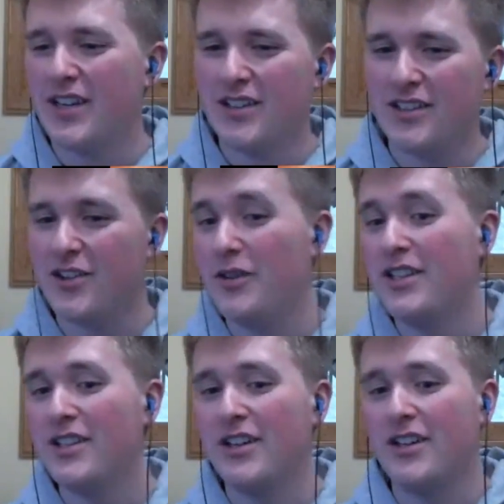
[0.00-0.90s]
So in
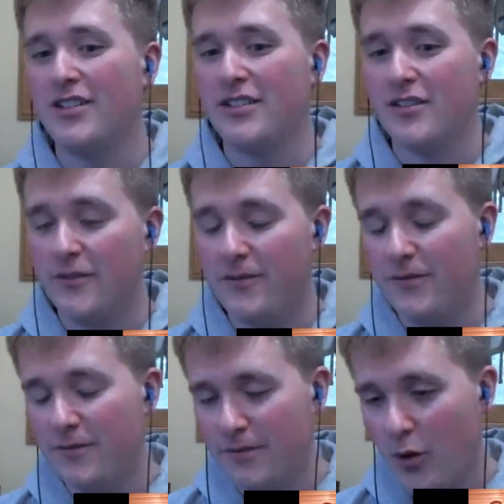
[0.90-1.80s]
the
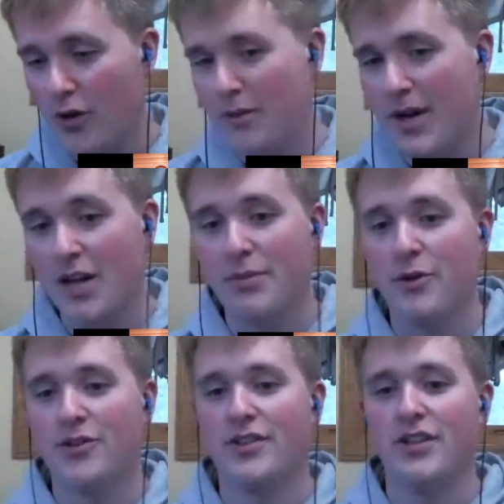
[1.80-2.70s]
forum, I
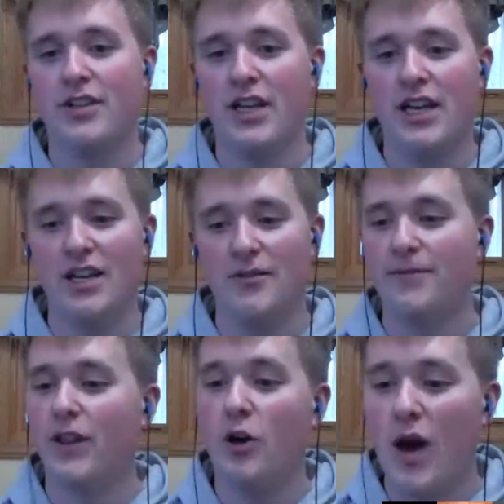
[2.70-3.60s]
posted a
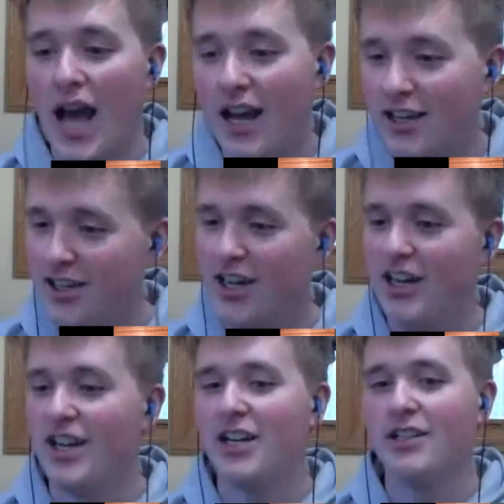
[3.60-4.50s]
flow hack on how to